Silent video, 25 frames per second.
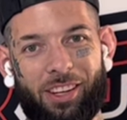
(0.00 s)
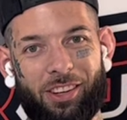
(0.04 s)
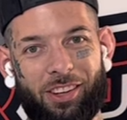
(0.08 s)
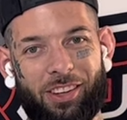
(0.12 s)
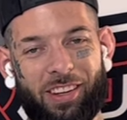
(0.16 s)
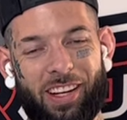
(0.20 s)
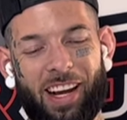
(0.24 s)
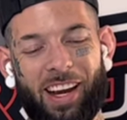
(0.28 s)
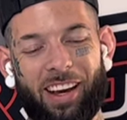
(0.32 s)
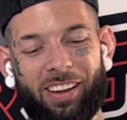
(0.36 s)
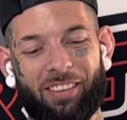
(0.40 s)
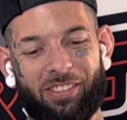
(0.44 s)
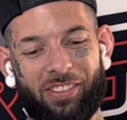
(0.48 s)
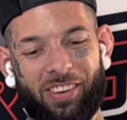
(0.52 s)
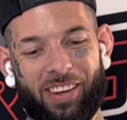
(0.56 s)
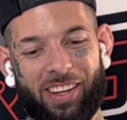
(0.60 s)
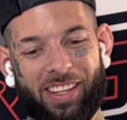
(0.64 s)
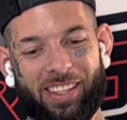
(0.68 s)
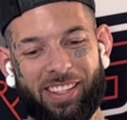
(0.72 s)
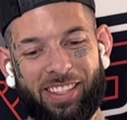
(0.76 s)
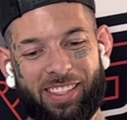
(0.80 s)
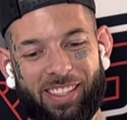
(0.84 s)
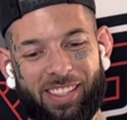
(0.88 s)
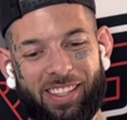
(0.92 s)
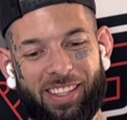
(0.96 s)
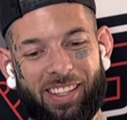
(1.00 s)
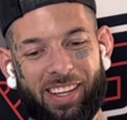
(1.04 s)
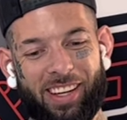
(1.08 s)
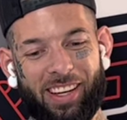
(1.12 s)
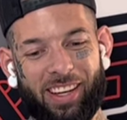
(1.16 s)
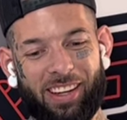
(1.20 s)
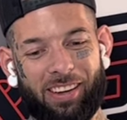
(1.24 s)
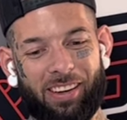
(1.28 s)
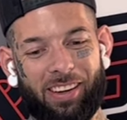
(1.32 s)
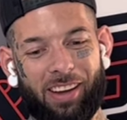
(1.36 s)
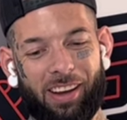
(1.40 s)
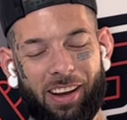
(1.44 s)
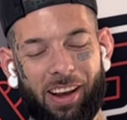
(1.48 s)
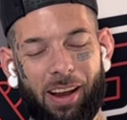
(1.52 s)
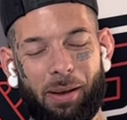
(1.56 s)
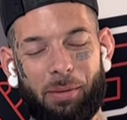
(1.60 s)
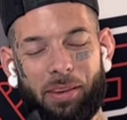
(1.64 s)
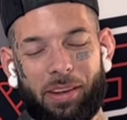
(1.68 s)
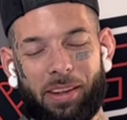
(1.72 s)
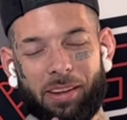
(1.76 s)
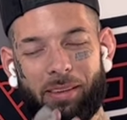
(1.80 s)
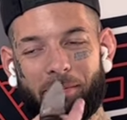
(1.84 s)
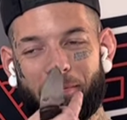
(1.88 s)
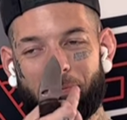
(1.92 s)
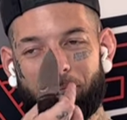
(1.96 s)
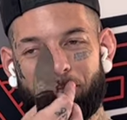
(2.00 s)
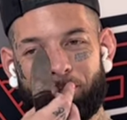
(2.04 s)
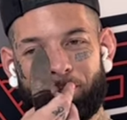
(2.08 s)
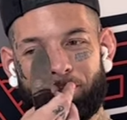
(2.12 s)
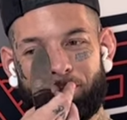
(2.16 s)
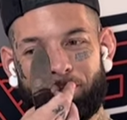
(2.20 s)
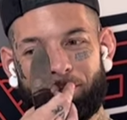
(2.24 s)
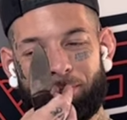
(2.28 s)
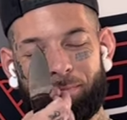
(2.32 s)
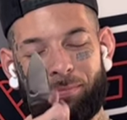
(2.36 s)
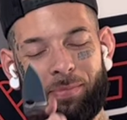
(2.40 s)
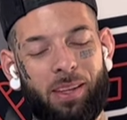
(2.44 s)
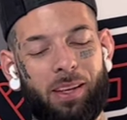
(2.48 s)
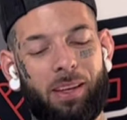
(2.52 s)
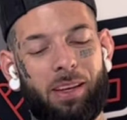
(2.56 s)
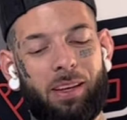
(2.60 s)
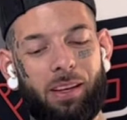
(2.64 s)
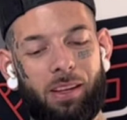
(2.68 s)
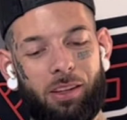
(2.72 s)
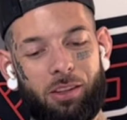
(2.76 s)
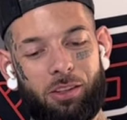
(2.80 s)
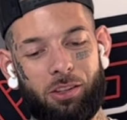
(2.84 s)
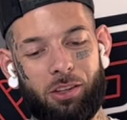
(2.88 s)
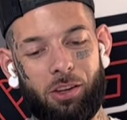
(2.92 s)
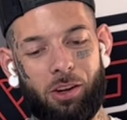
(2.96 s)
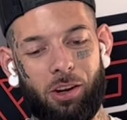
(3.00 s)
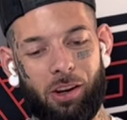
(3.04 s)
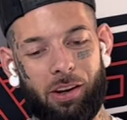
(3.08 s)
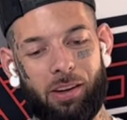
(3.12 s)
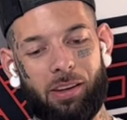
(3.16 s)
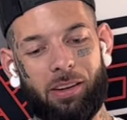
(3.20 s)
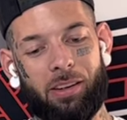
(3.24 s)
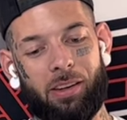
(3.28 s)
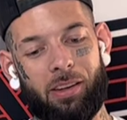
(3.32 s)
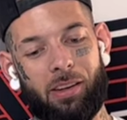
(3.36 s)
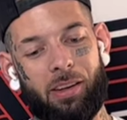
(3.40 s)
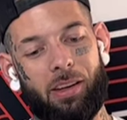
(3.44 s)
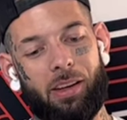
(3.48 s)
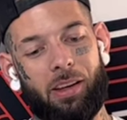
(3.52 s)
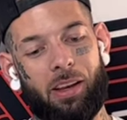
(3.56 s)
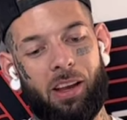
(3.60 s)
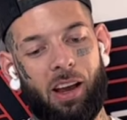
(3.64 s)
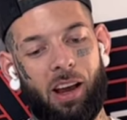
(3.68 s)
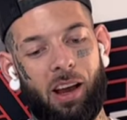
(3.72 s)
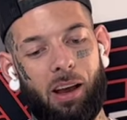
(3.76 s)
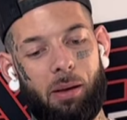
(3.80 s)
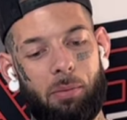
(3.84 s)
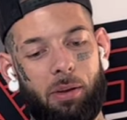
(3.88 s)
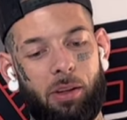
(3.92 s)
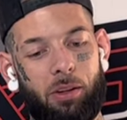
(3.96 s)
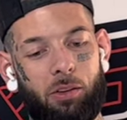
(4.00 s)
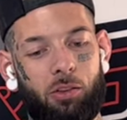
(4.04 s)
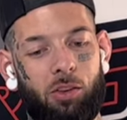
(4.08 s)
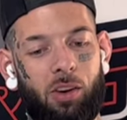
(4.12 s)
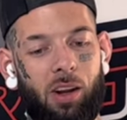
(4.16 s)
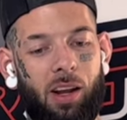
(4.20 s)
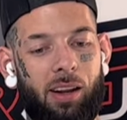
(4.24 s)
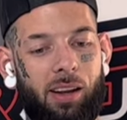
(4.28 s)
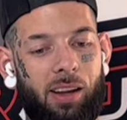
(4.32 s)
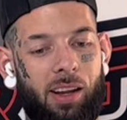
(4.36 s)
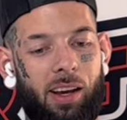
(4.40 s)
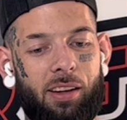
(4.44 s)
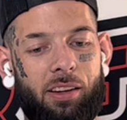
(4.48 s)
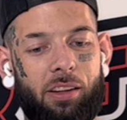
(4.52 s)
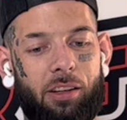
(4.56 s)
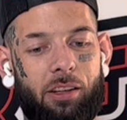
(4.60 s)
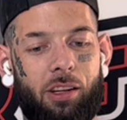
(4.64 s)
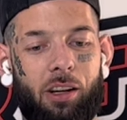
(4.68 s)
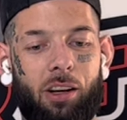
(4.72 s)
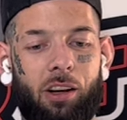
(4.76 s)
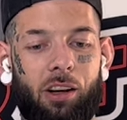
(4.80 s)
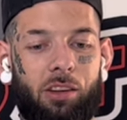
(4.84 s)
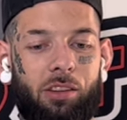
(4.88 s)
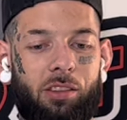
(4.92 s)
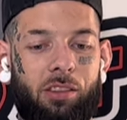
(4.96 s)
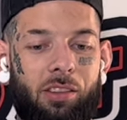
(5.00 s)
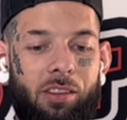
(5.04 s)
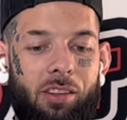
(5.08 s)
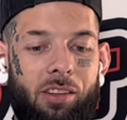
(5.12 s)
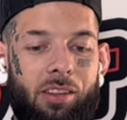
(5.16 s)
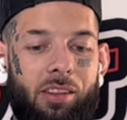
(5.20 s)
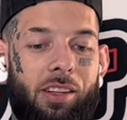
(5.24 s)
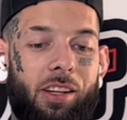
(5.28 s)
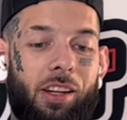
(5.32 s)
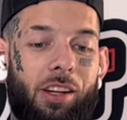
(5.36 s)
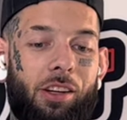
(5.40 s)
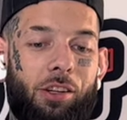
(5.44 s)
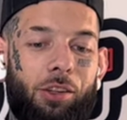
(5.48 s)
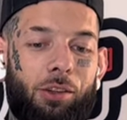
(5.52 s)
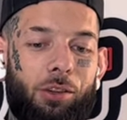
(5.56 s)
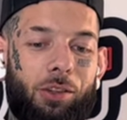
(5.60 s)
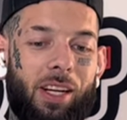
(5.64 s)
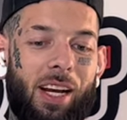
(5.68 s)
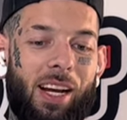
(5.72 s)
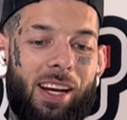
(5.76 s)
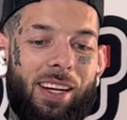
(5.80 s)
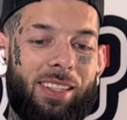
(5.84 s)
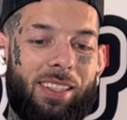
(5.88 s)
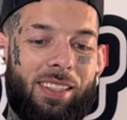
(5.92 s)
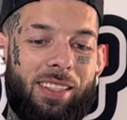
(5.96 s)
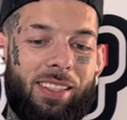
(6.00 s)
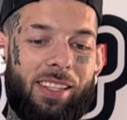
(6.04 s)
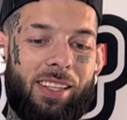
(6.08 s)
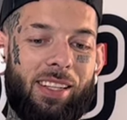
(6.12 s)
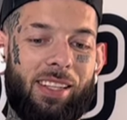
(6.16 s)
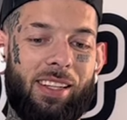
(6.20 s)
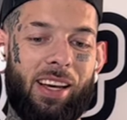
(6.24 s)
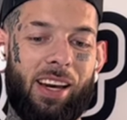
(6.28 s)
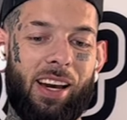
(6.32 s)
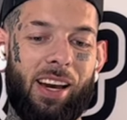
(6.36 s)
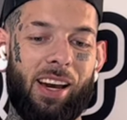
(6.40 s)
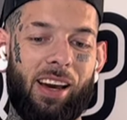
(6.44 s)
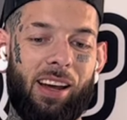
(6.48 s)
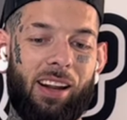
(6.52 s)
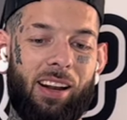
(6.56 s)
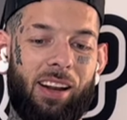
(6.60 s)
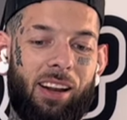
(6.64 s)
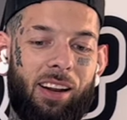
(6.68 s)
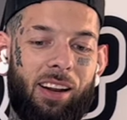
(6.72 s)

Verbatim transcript: you guys fucking see that? I mean, sorry. I've been trying not to curse. Did you guys see that?